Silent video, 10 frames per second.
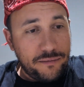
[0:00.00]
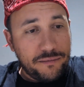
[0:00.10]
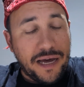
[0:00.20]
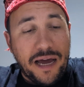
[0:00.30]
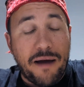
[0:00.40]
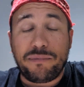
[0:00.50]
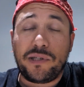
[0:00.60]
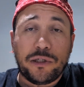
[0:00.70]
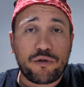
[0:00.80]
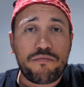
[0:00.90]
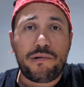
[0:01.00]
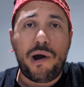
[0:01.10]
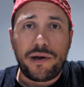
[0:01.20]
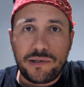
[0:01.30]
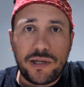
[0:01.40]
I'm still
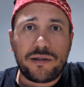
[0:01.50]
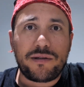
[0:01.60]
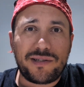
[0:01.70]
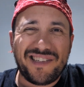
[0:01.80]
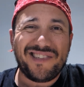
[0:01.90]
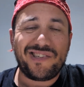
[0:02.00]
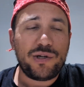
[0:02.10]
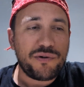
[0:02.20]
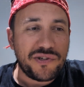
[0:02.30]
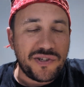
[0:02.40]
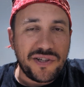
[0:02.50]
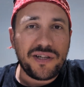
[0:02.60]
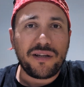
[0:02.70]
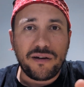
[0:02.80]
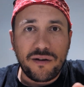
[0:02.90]
surprised that San Siro is
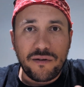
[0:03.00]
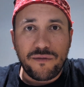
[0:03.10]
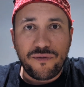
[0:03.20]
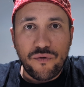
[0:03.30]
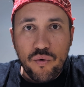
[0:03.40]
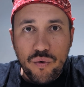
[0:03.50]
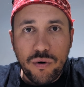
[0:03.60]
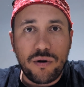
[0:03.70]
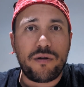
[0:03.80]
still full.